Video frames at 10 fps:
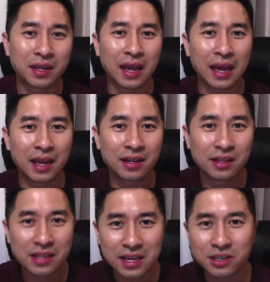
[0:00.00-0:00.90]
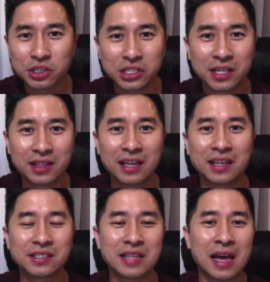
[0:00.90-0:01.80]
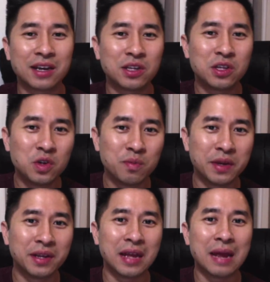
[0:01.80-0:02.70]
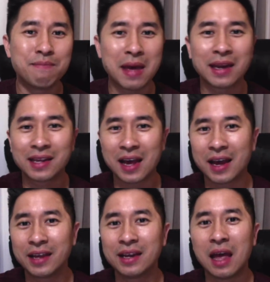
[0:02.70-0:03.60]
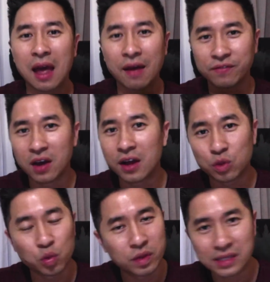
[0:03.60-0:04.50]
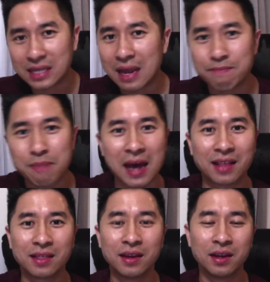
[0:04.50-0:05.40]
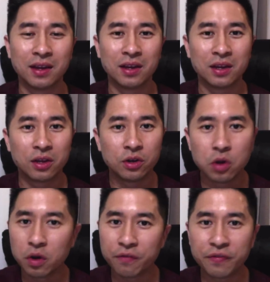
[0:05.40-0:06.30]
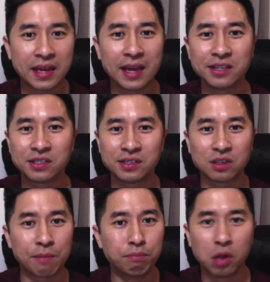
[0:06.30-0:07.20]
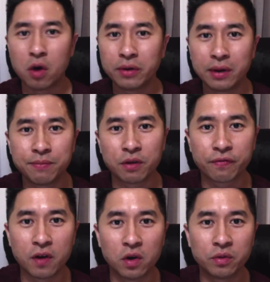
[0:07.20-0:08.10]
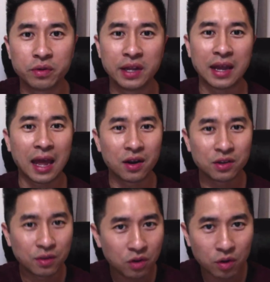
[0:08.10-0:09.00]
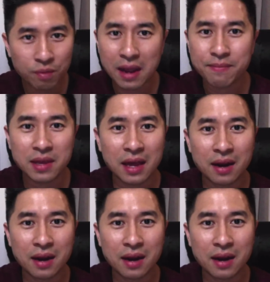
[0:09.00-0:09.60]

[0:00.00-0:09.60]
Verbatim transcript: And the interesting thing is that human and mankind have gone through the same path. Notifications are blowing up your phone, and you might be at a